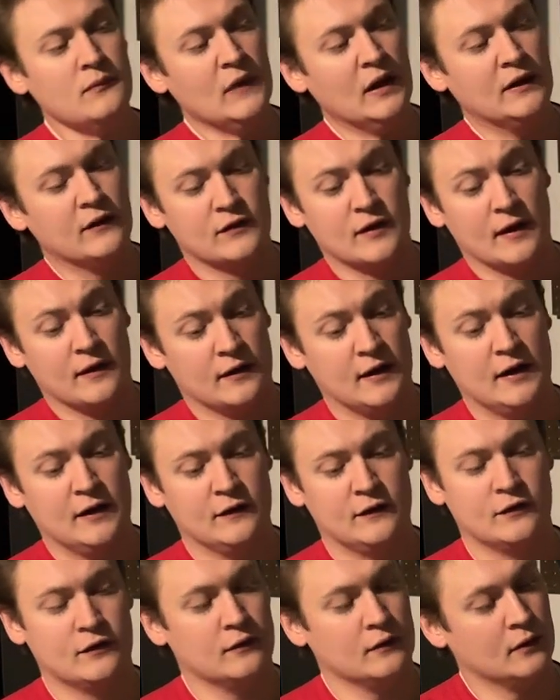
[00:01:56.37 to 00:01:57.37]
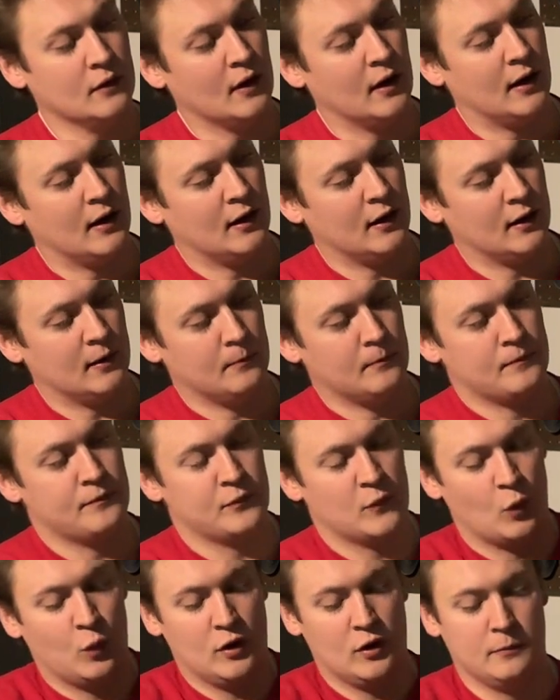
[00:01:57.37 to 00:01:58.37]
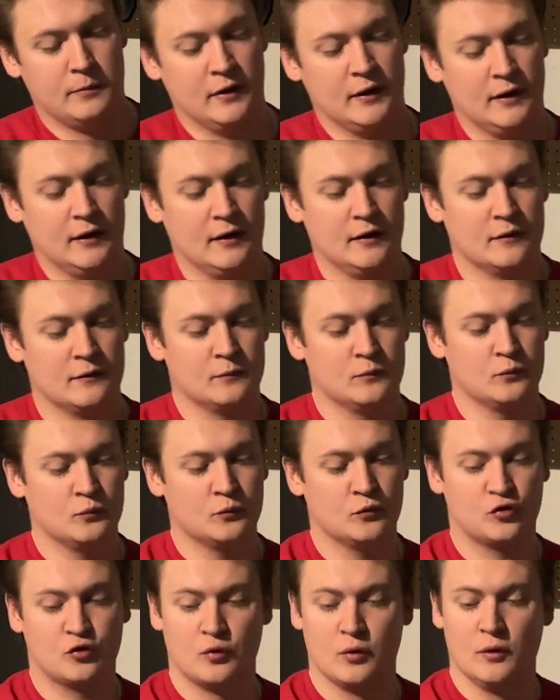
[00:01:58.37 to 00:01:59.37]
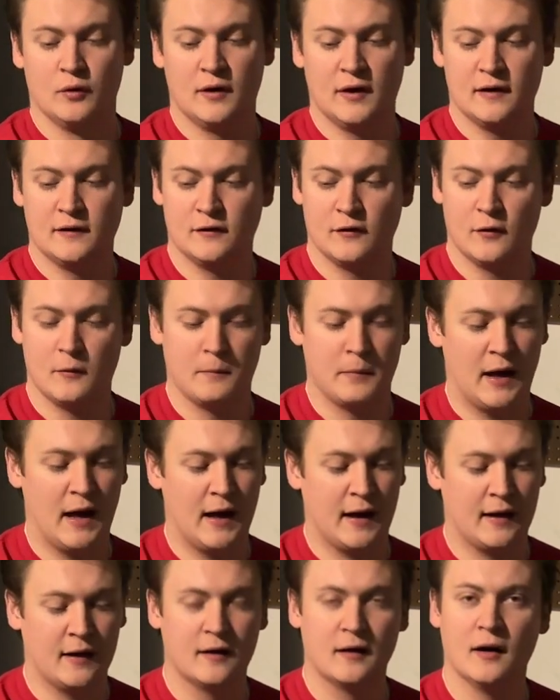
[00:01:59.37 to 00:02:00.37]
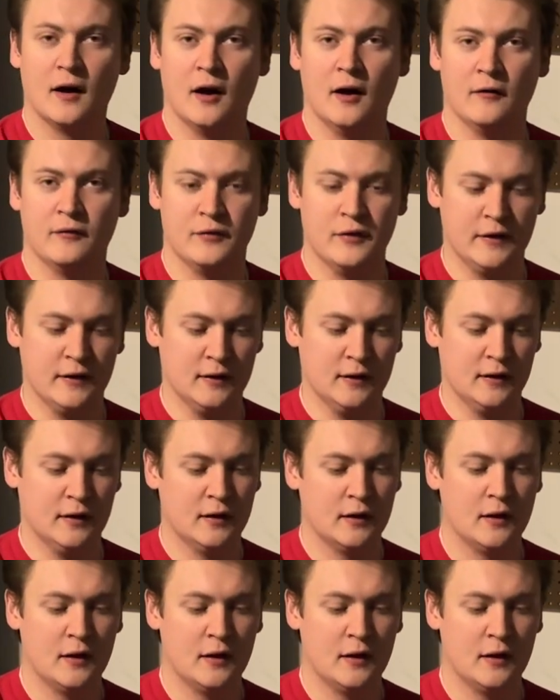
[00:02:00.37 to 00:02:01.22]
is that these will be screwed into the back of the